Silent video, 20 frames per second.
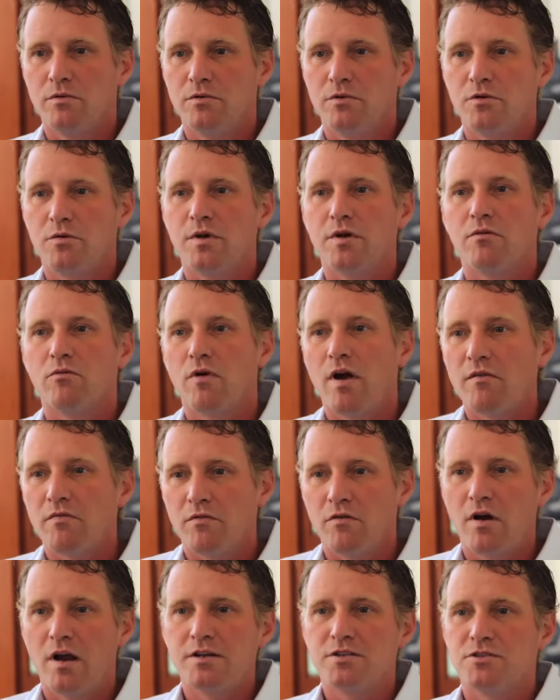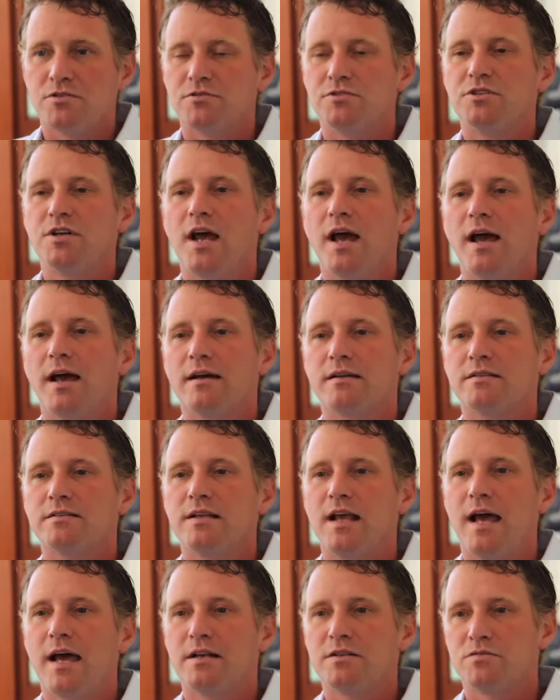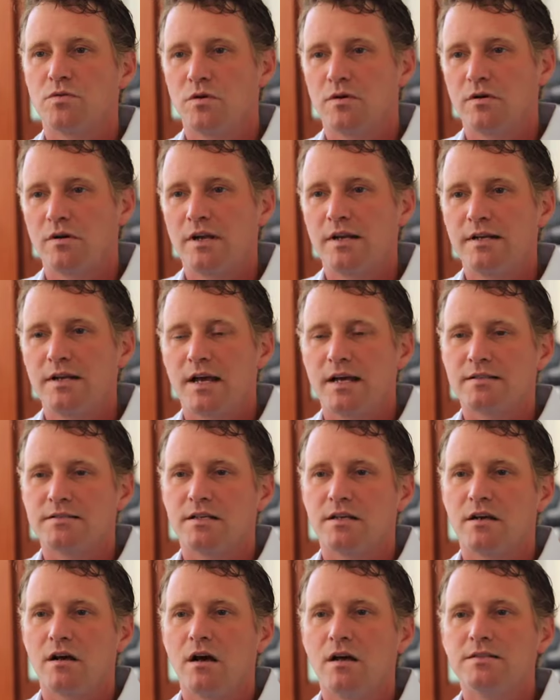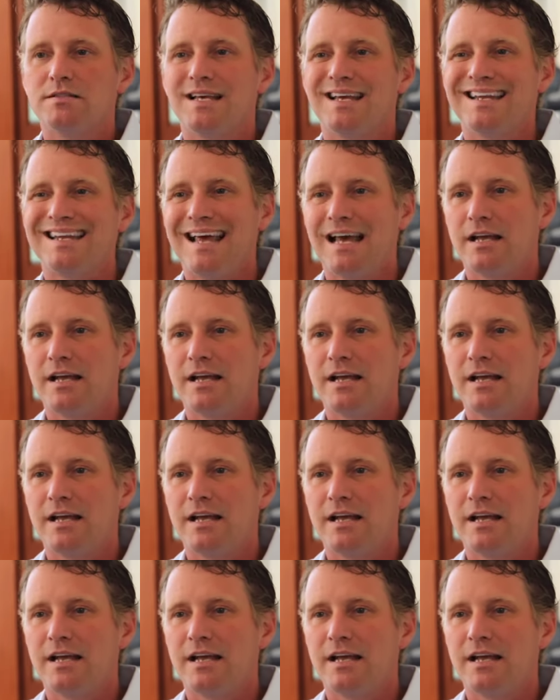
doing referential checks as we're indexing content